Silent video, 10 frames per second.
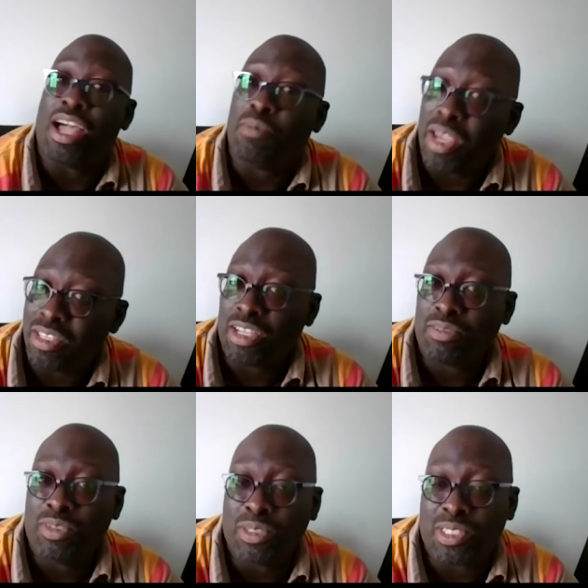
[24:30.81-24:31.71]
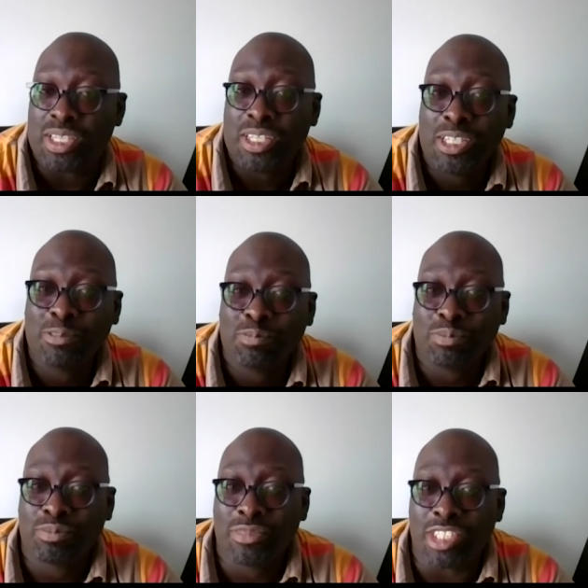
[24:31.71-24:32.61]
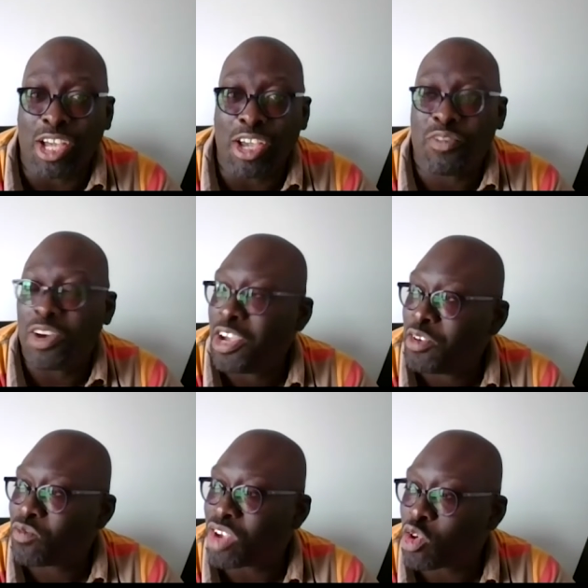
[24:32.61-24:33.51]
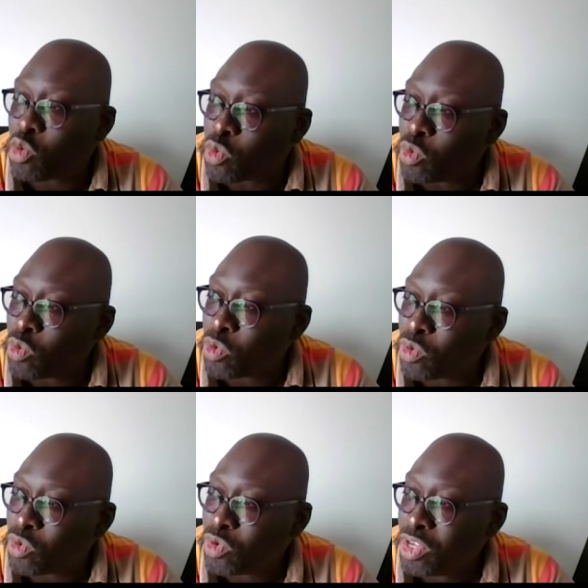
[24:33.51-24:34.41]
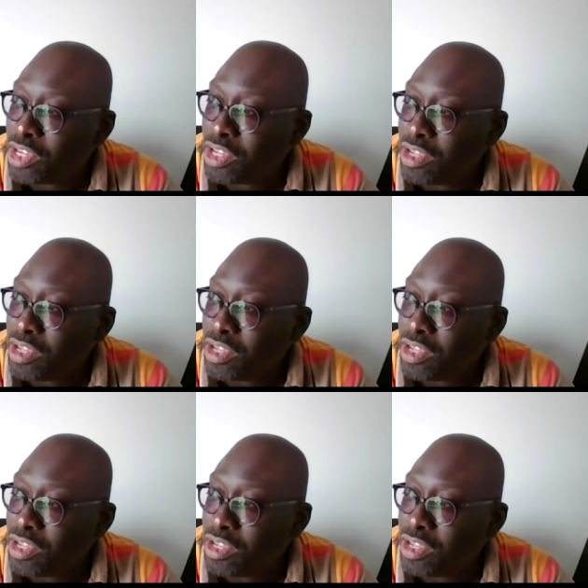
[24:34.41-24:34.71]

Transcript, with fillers: How about yourself, Lucy? So if I recall,